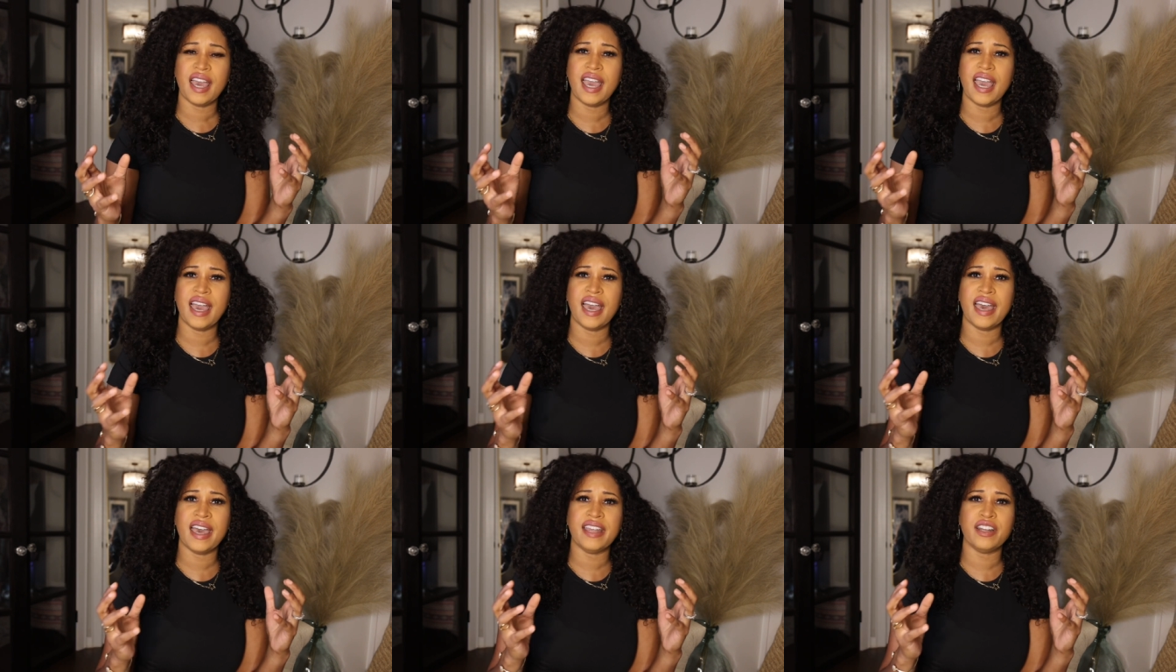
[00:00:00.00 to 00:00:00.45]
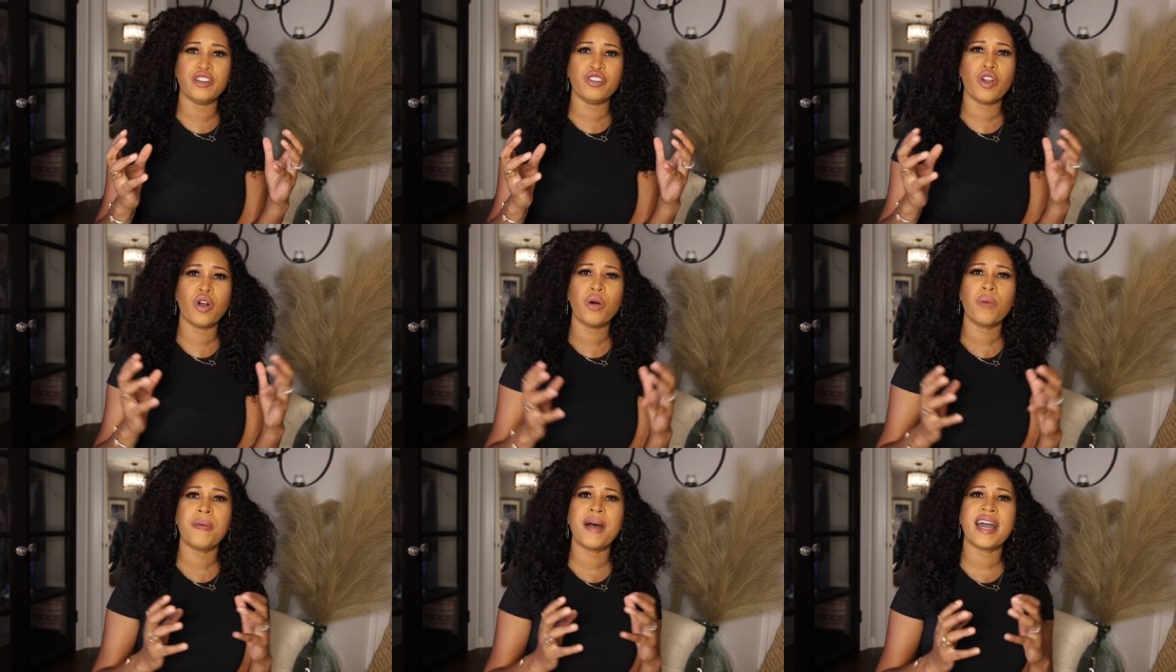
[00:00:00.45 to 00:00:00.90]
and
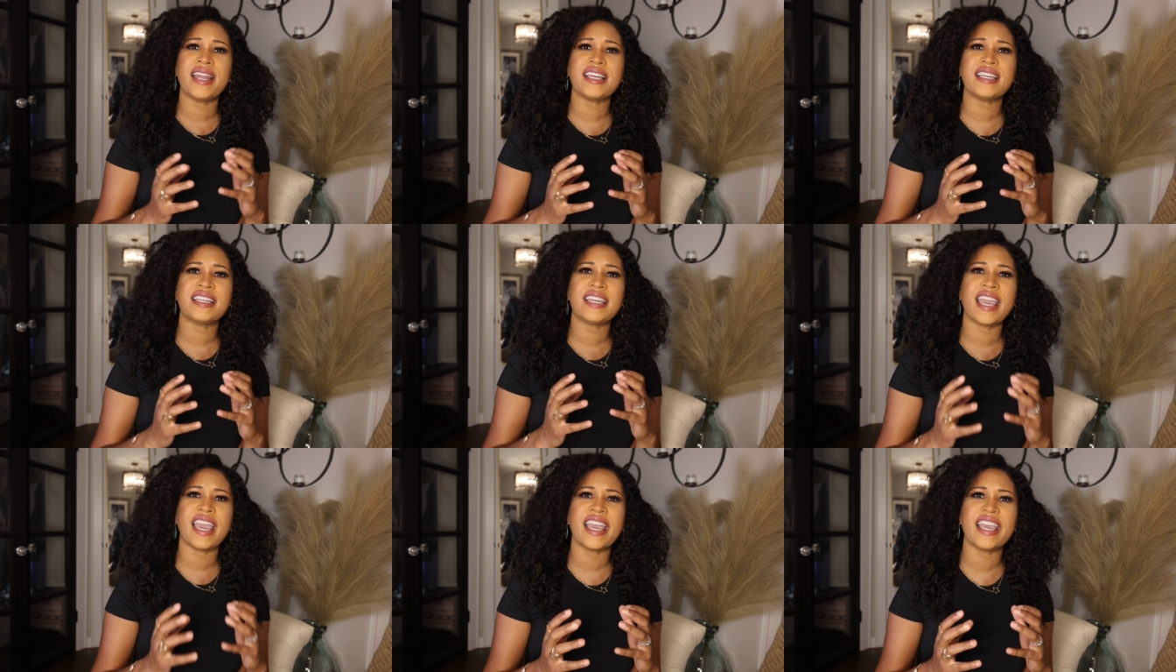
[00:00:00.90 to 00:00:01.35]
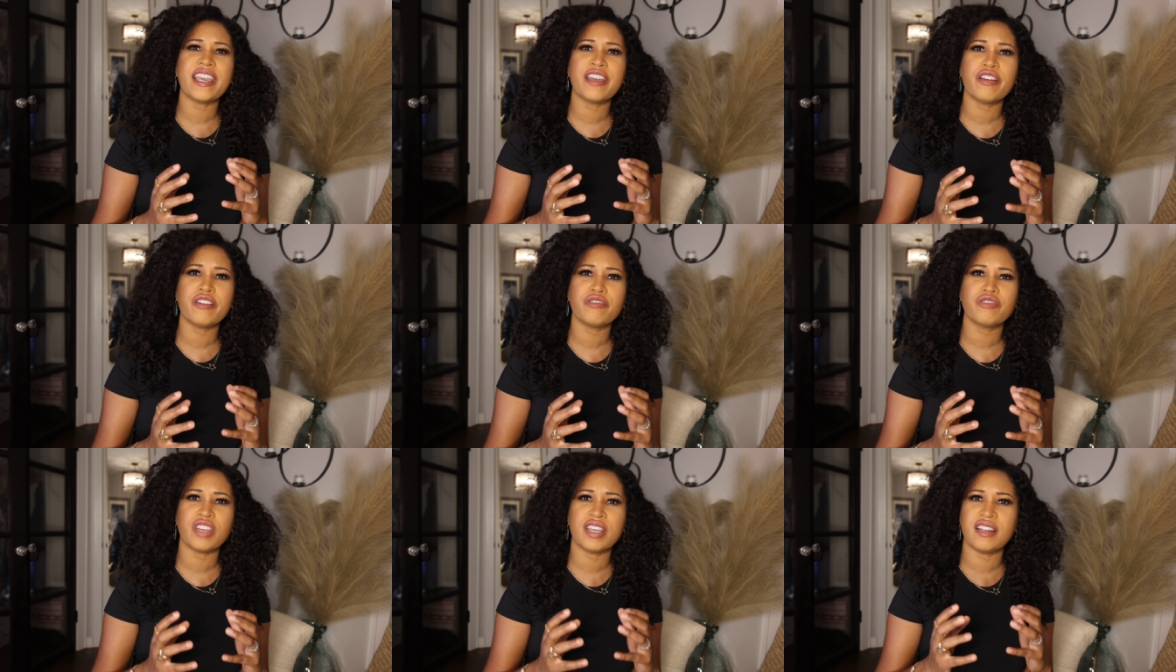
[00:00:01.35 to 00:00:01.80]
nobody
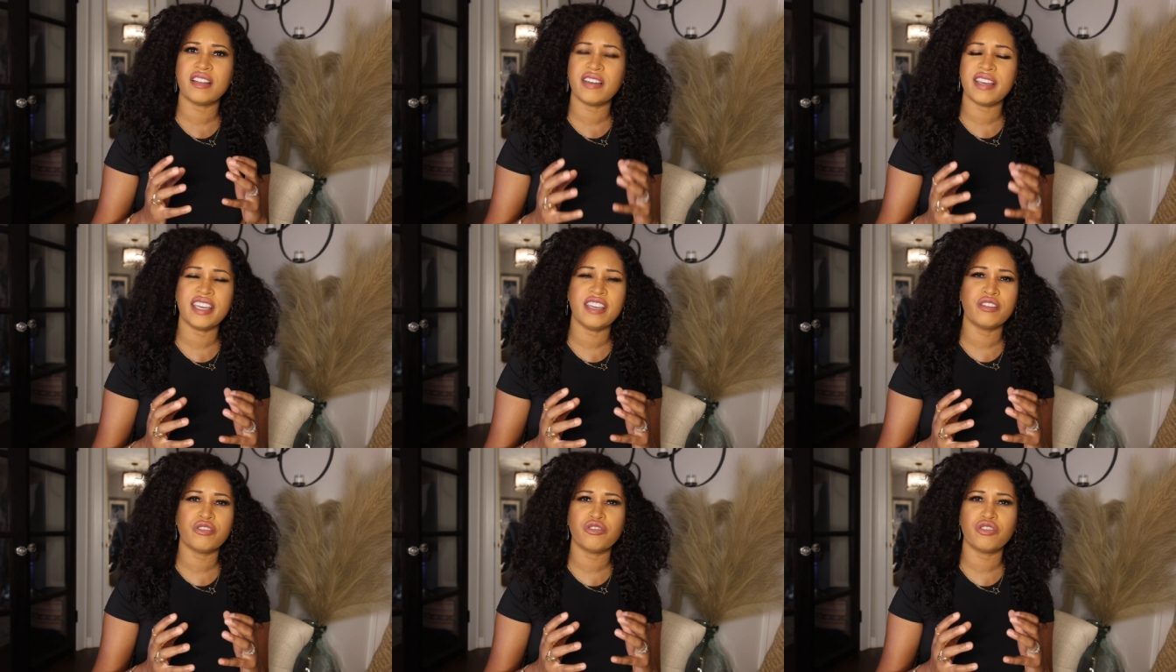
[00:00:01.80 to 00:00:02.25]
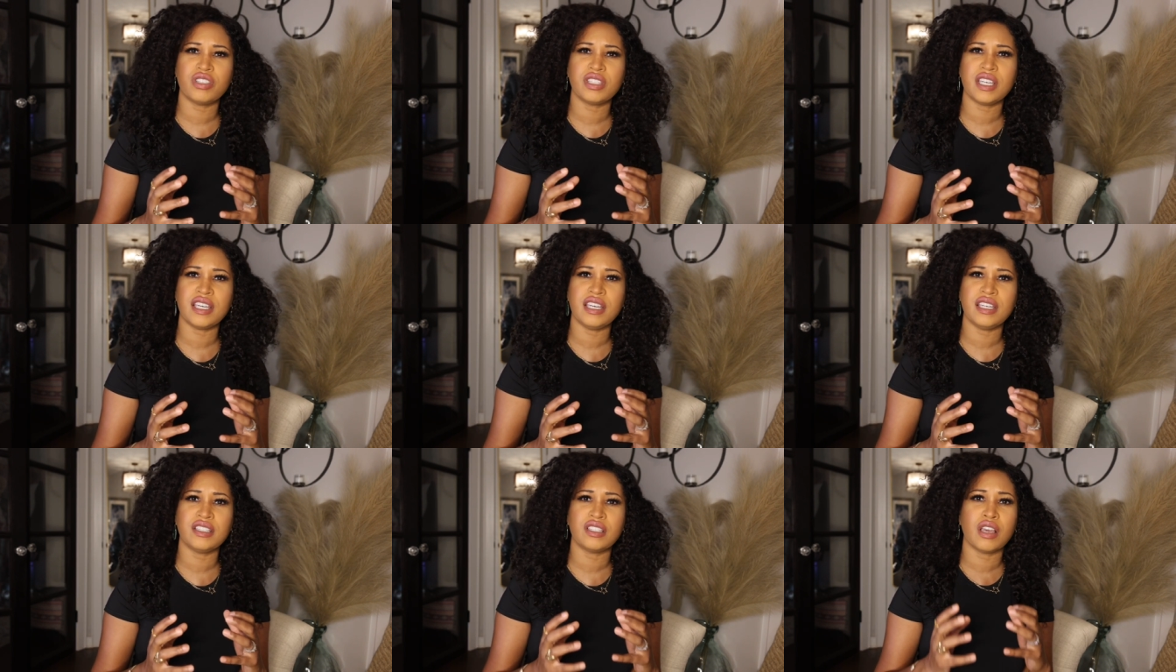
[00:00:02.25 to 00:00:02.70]
cares and
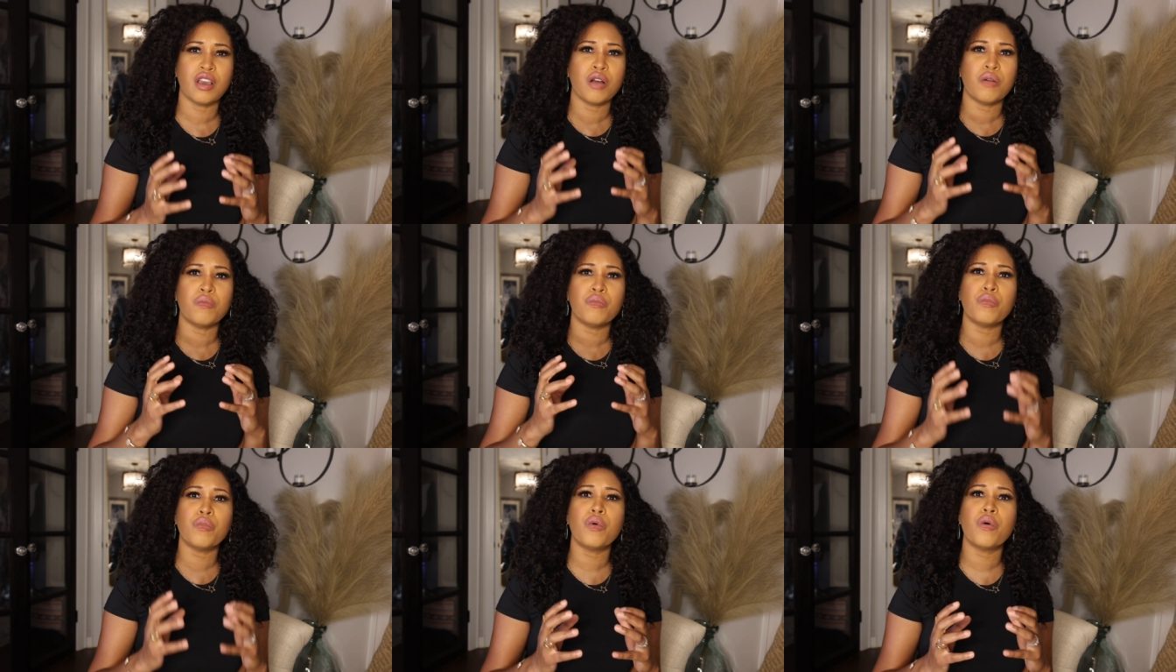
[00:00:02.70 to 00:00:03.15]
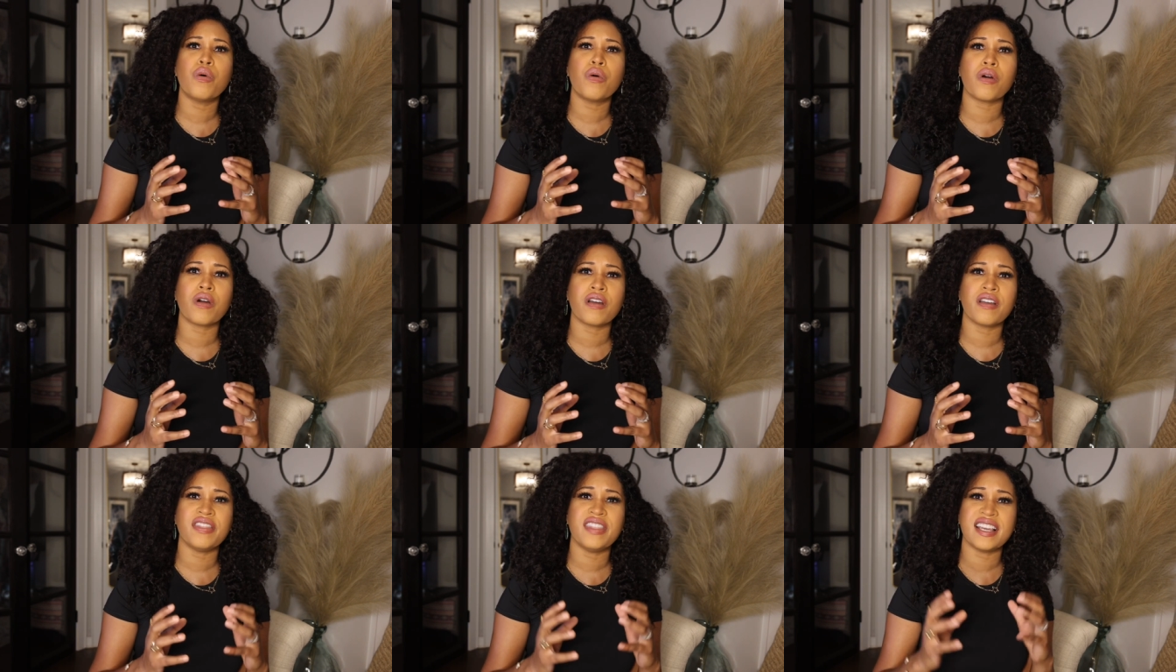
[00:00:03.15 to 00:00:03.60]
intercedes
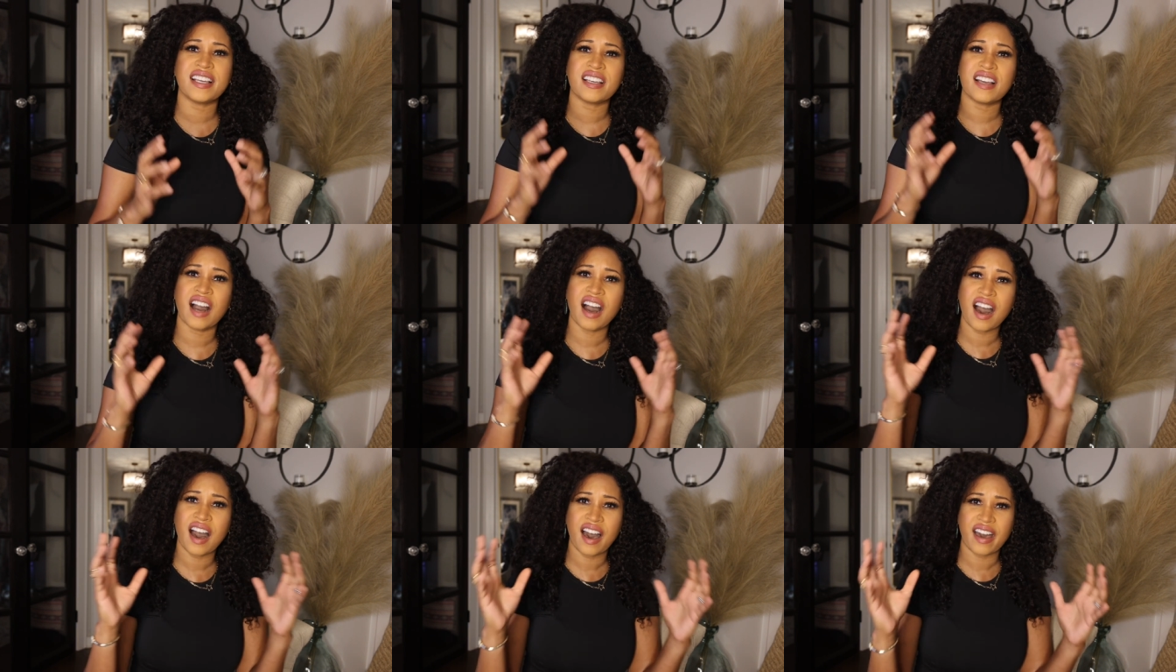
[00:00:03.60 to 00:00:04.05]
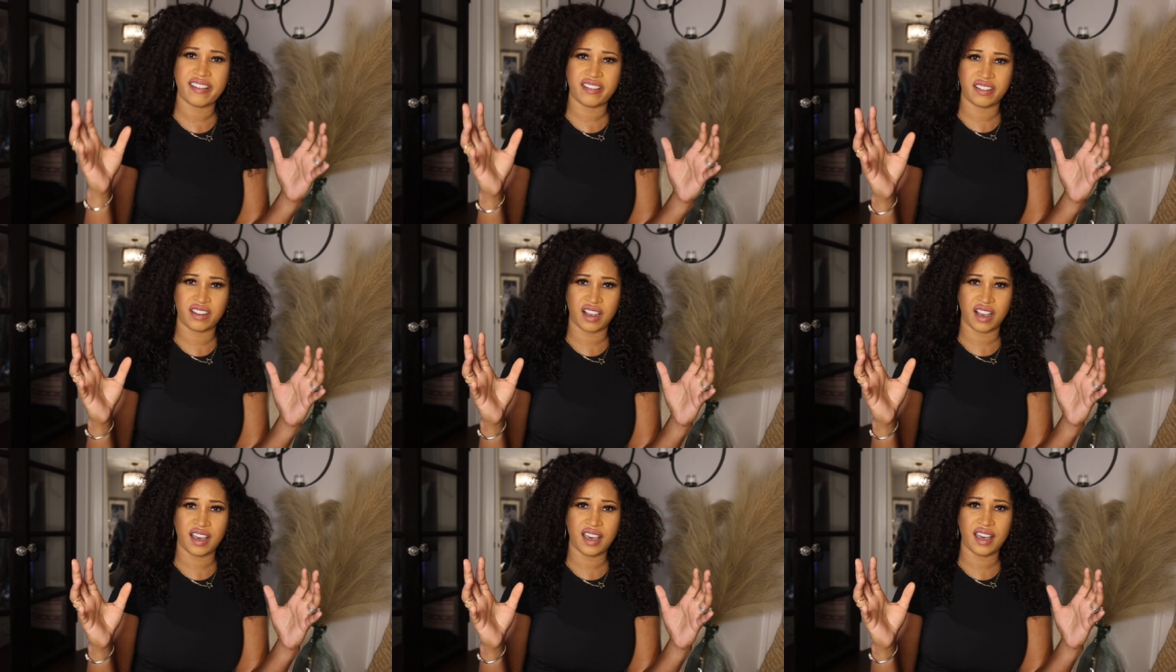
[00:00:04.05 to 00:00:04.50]
more than
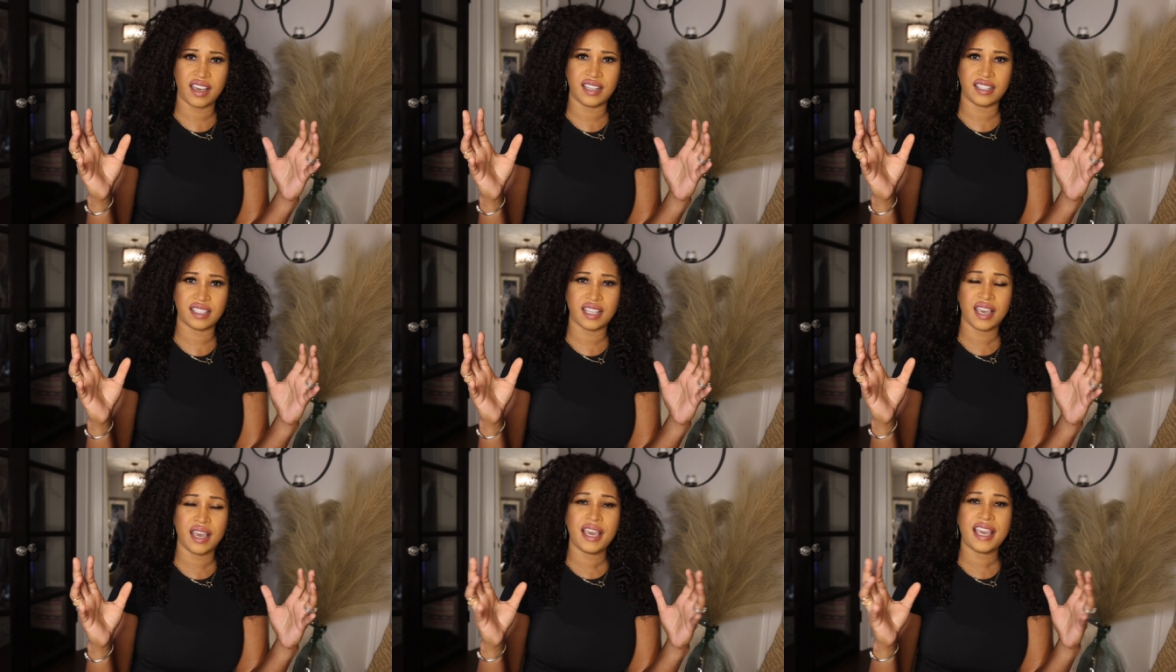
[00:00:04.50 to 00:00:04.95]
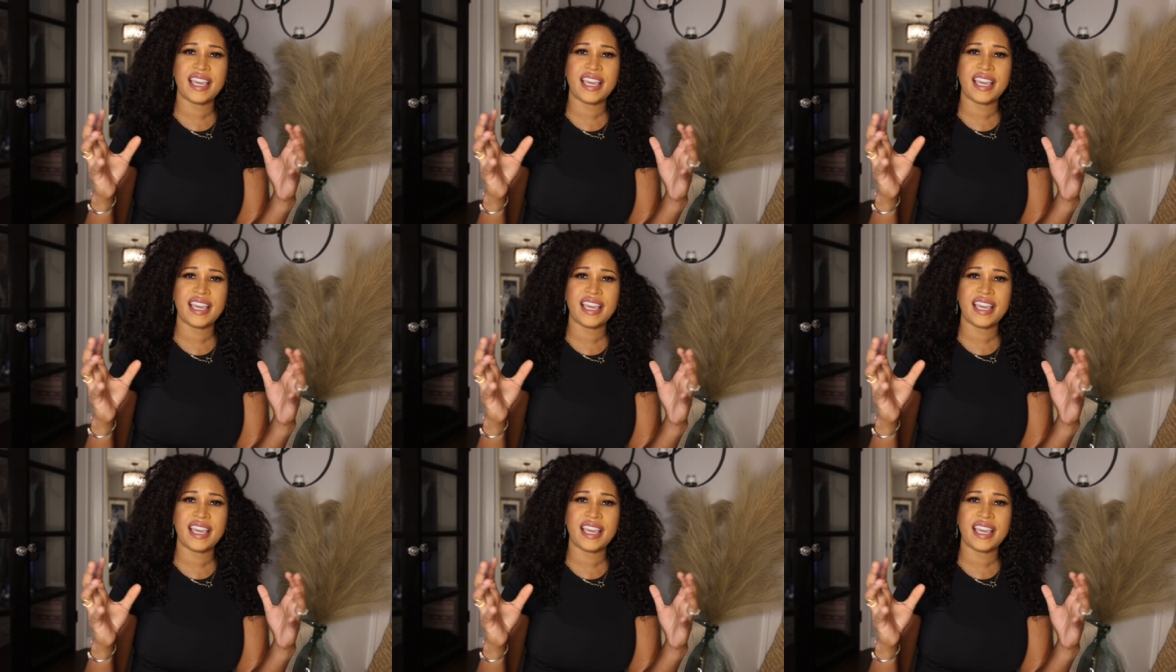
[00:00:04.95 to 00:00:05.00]
God does.